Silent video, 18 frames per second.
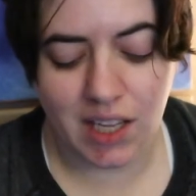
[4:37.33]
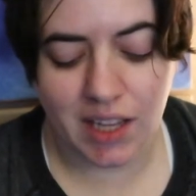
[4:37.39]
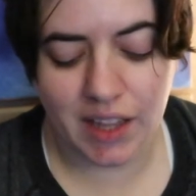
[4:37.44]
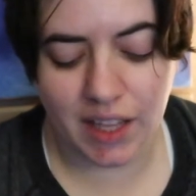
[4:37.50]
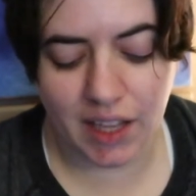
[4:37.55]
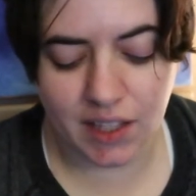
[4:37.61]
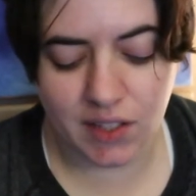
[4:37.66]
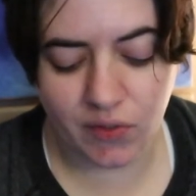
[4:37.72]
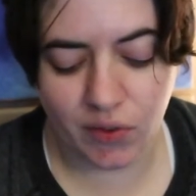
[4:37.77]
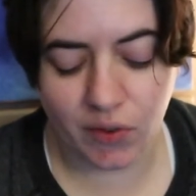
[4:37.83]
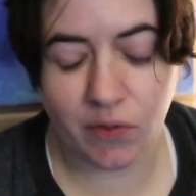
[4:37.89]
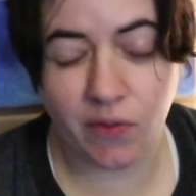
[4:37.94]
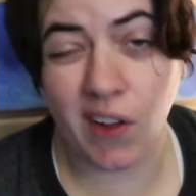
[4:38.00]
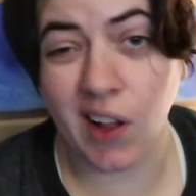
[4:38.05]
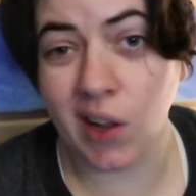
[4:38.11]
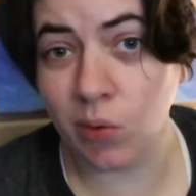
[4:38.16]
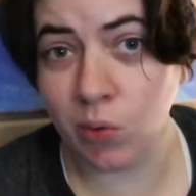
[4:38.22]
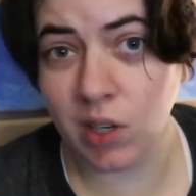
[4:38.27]
Thanks for
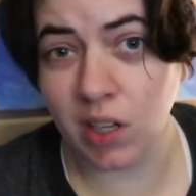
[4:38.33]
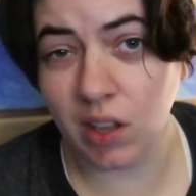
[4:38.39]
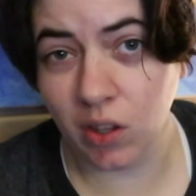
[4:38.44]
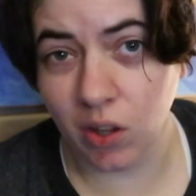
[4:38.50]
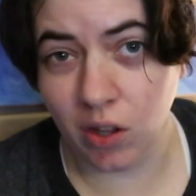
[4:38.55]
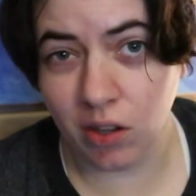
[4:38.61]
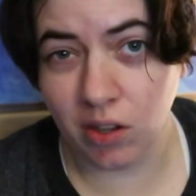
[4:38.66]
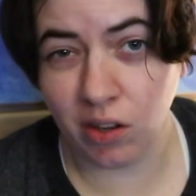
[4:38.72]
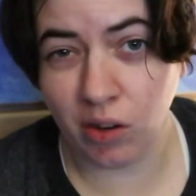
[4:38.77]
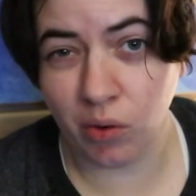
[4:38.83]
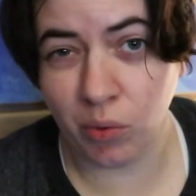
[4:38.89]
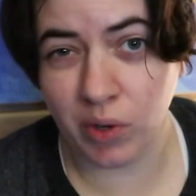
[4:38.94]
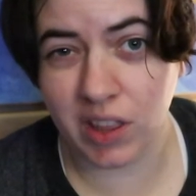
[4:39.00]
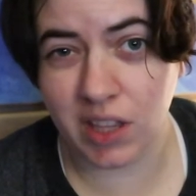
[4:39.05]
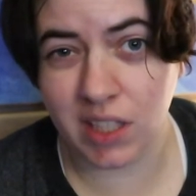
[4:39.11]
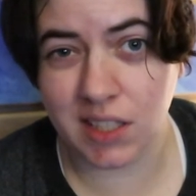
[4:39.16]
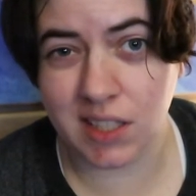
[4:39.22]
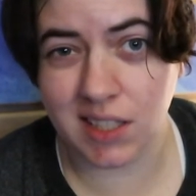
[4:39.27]
following along
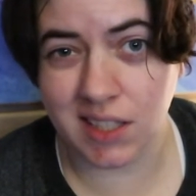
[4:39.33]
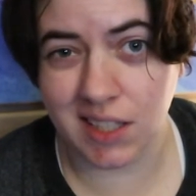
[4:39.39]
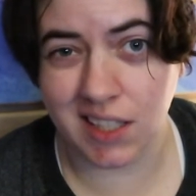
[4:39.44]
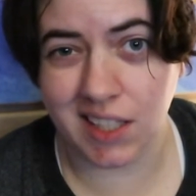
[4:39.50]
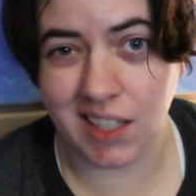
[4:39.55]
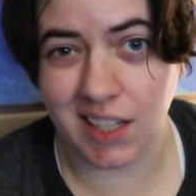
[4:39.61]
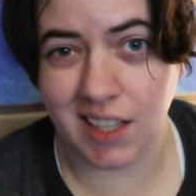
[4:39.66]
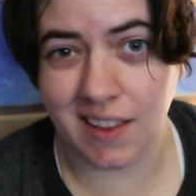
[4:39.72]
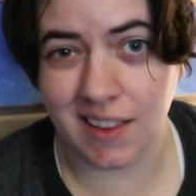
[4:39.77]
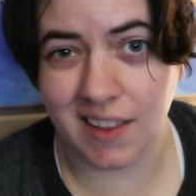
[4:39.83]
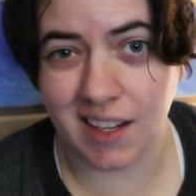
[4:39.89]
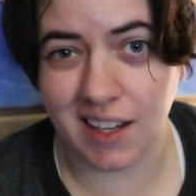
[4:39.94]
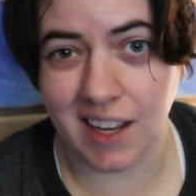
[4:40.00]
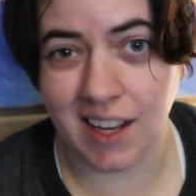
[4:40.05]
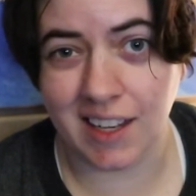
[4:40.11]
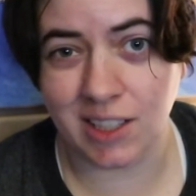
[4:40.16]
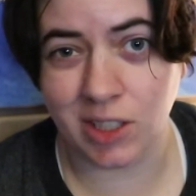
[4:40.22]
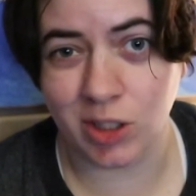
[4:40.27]
with this thing that
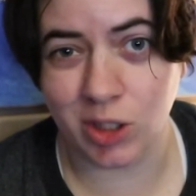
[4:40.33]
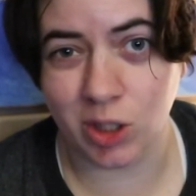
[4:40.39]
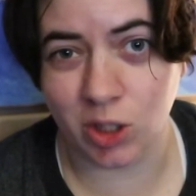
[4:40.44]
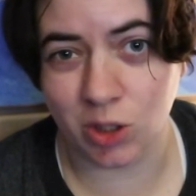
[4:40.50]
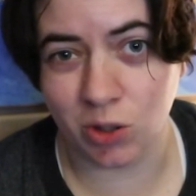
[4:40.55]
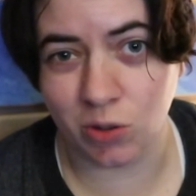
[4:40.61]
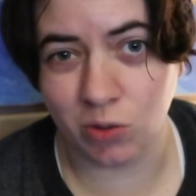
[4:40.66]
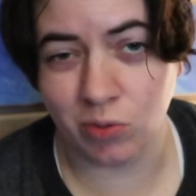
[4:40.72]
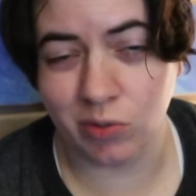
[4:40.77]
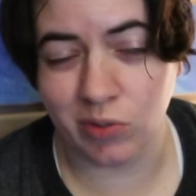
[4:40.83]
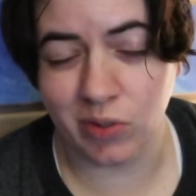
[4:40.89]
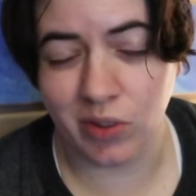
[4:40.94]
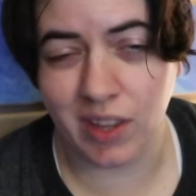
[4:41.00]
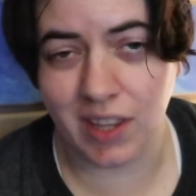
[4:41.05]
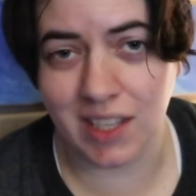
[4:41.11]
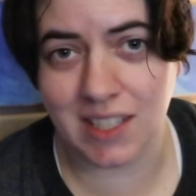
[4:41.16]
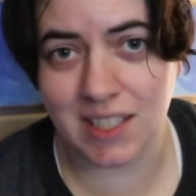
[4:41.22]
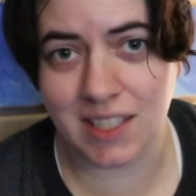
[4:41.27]
I do.
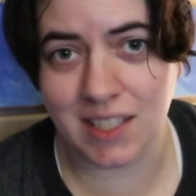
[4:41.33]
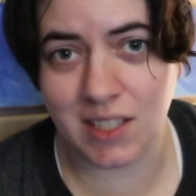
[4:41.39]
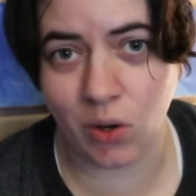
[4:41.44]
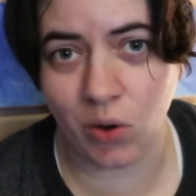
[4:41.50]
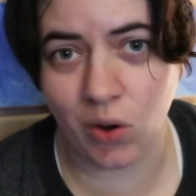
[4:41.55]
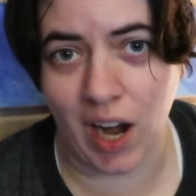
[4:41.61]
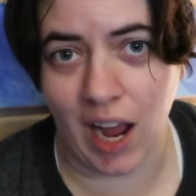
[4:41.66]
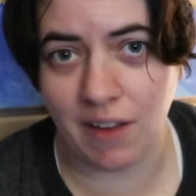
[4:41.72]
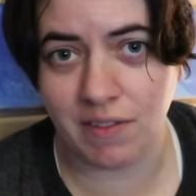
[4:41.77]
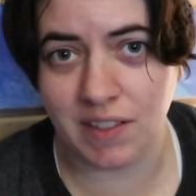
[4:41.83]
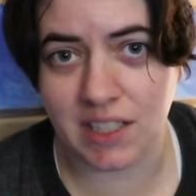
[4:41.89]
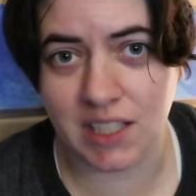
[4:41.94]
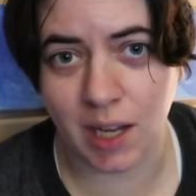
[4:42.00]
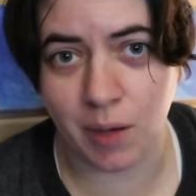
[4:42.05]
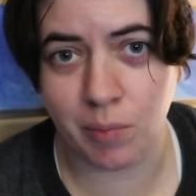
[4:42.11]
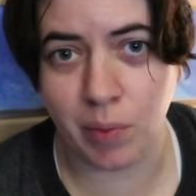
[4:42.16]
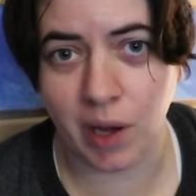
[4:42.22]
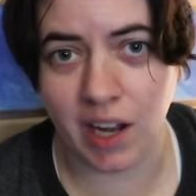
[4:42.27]
This is a crafty
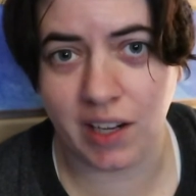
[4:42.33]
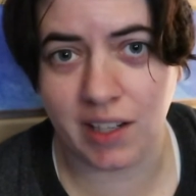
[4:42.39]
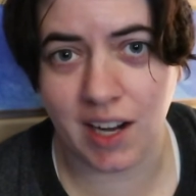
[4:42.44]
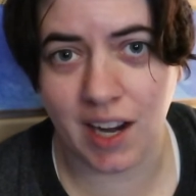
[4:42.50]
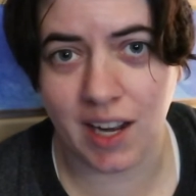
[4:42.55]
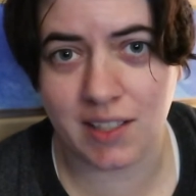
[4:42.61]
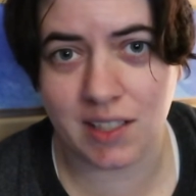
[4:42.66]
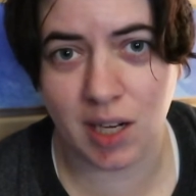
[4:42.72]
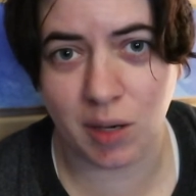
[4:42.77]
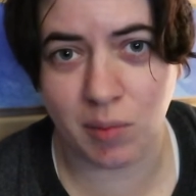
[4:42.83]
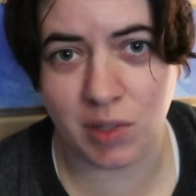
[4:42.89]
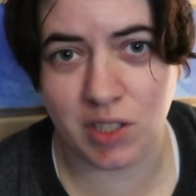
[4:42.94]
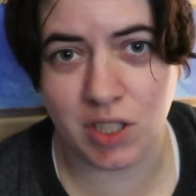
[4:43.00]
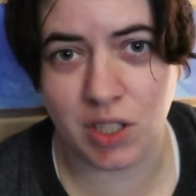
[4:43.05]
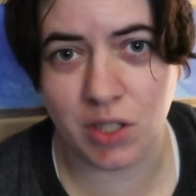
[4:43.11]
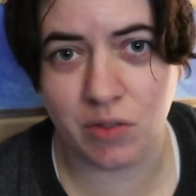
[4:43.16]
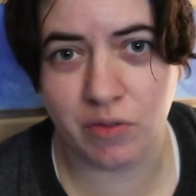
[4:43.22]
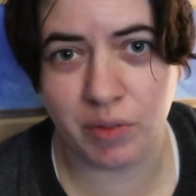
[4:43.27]
type podcast coming
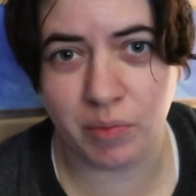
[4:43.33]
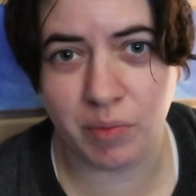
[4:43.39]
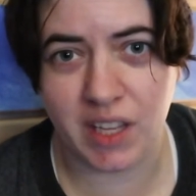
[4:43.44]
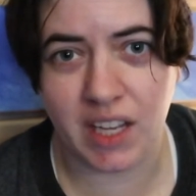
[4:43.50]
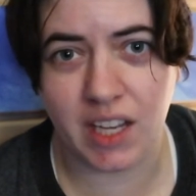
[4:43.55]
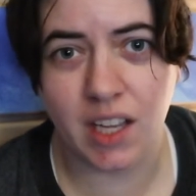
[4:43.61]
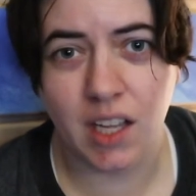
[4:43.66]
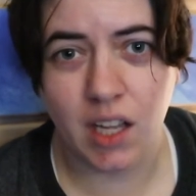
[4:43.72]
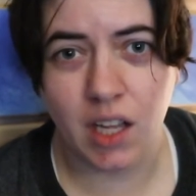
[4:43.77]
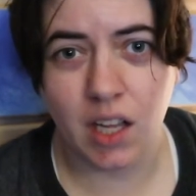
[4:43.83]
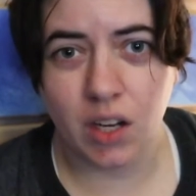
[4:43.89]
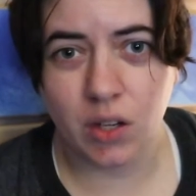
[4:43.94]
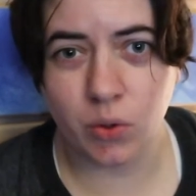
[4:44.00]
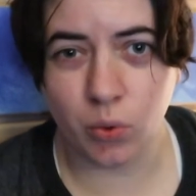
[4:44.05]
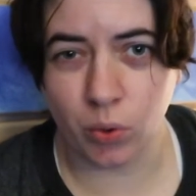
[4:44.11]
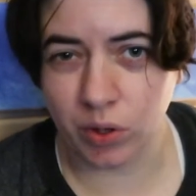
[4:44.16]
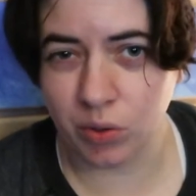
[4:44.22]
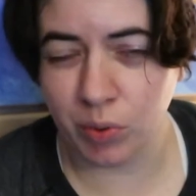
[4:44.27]
to you from the
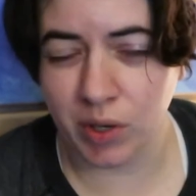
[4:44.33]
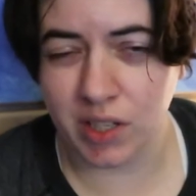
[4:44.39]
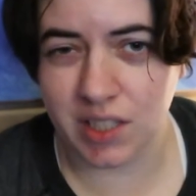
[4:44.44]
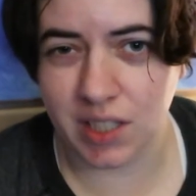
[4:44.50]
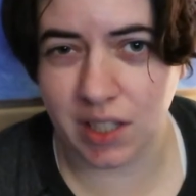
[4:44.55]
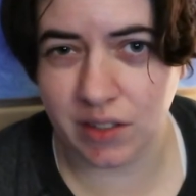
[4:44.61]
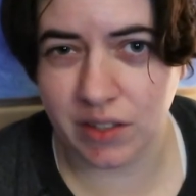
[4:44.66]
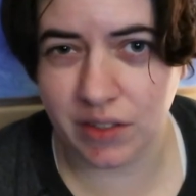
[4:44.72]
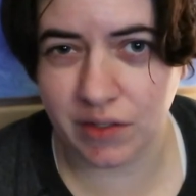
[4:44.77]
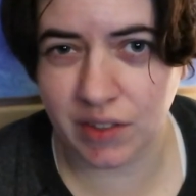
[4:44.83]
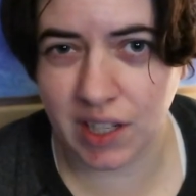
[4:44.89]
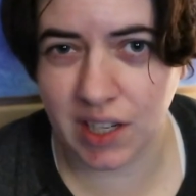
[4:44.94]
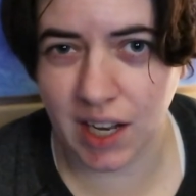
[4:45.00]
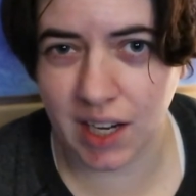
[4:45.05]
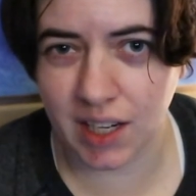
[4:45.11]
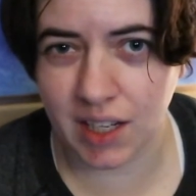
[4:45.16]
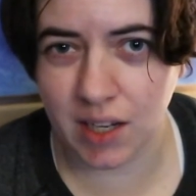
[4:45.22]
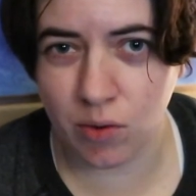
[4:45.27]
Northwest Hills of
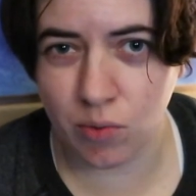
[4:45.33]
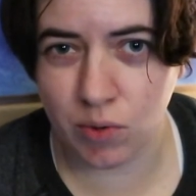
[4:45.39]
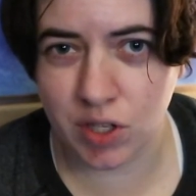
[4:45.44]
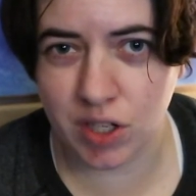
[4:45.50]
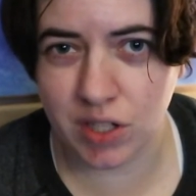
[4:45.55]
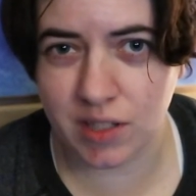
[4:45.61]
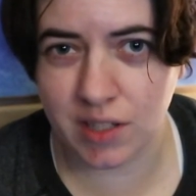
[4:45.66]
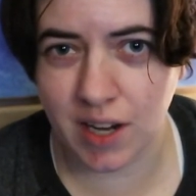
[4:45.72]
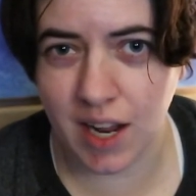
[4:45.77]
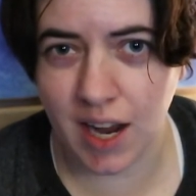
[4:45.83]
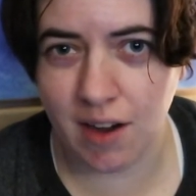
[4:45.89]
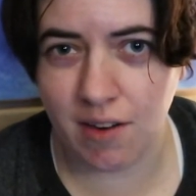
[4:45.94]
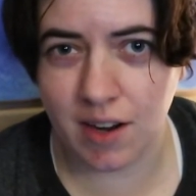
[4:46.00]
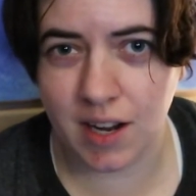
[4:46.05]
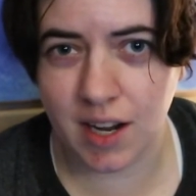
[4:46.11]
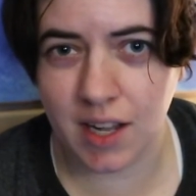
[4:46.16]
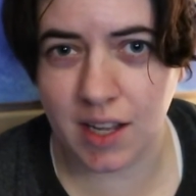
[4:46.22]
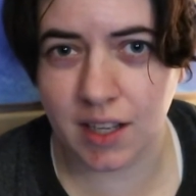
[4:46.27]
Connecticut, which is an
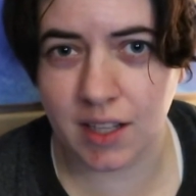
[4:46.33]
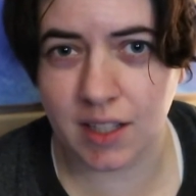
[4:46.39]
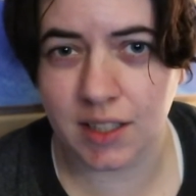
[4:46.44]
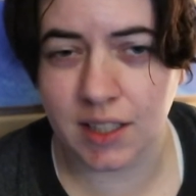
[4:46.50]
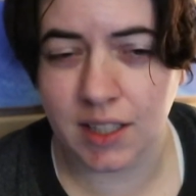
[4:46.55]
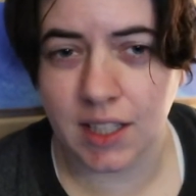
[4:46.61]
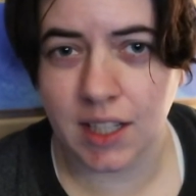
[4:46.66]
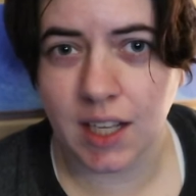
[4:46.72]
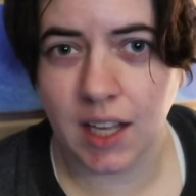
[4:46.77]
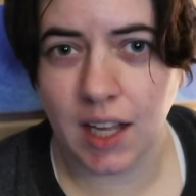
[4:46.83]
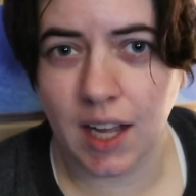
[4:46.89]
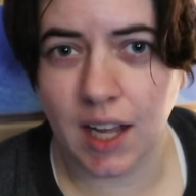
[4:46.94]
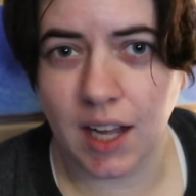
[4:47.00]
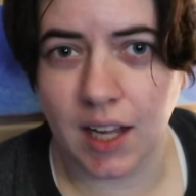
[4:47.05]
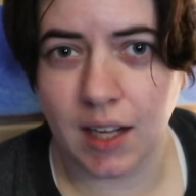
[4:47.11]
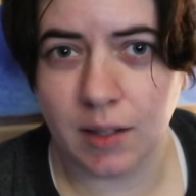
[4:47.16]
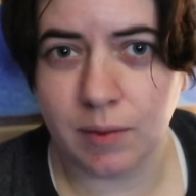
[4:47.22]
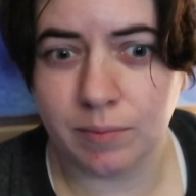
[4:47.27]
area
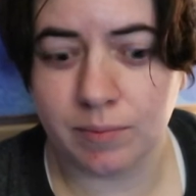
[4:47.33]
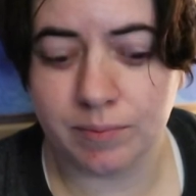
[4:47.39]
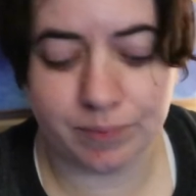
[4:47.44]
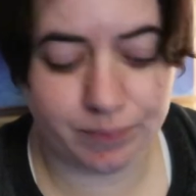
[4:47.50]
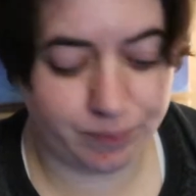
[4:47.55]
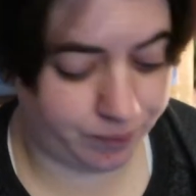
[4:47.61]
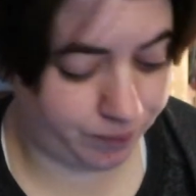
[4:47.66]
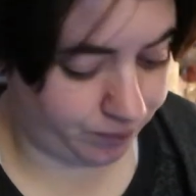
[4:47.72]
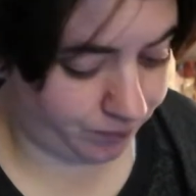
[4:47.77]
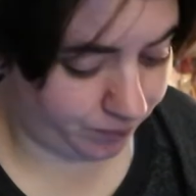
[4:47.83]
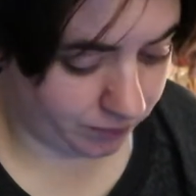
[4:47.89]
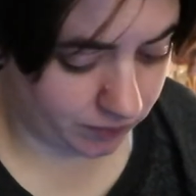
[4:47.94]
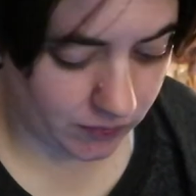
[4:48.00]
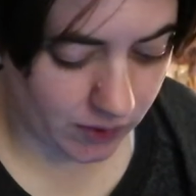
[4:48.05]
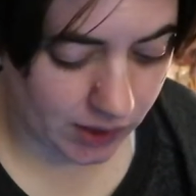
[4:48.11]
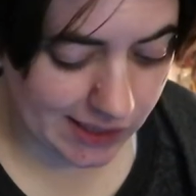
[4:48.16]
um,